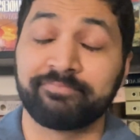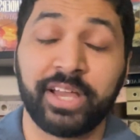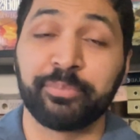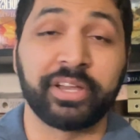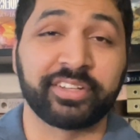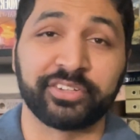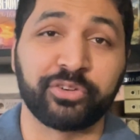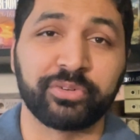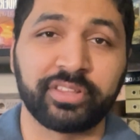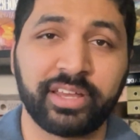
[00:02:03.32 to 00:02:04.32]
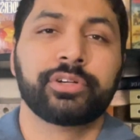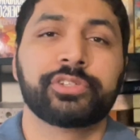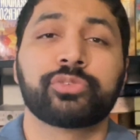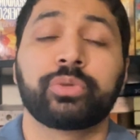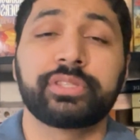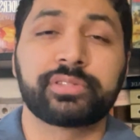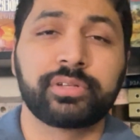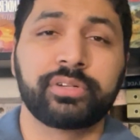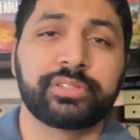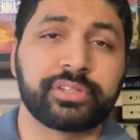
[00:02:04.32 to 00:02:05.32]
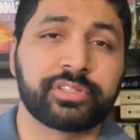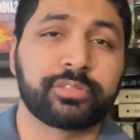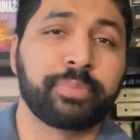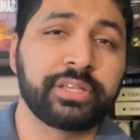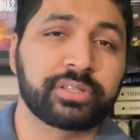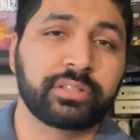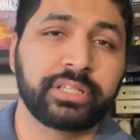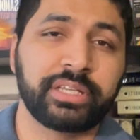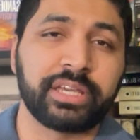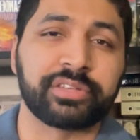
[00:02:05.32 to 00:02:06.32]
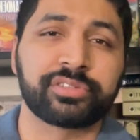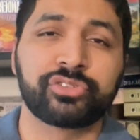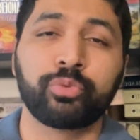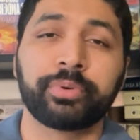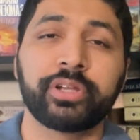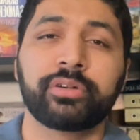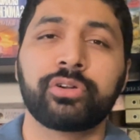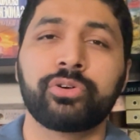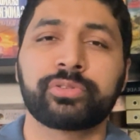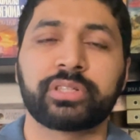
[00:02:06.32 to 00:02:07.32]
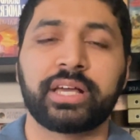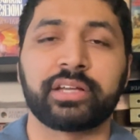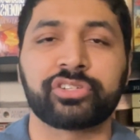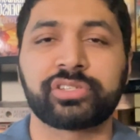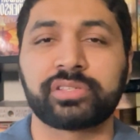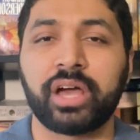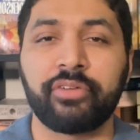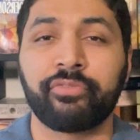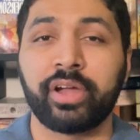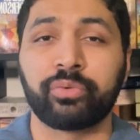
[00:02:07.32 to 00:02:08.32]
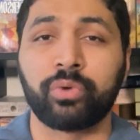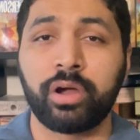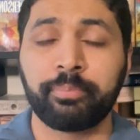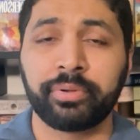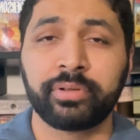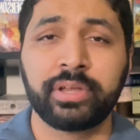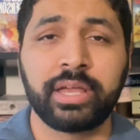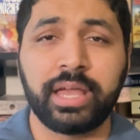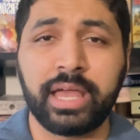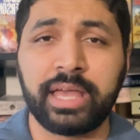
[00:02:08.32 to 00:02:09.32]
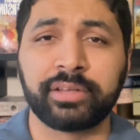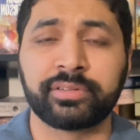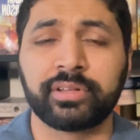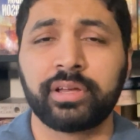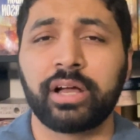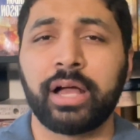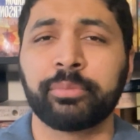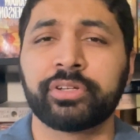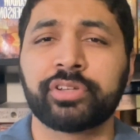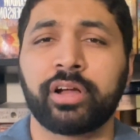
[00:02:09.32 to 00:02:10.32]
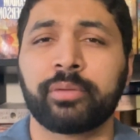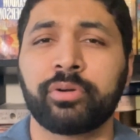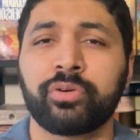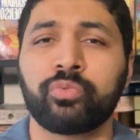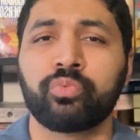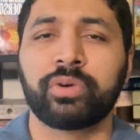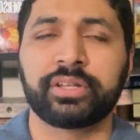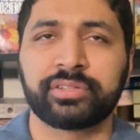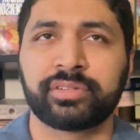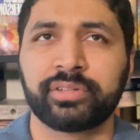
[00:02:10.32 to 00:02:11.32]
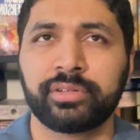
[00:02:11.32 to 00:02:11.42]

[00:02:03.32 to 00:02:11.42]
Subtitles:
I'm not going to go into that. So what this series is basically a superhero / sci-fi romp, and I'm going to talk about what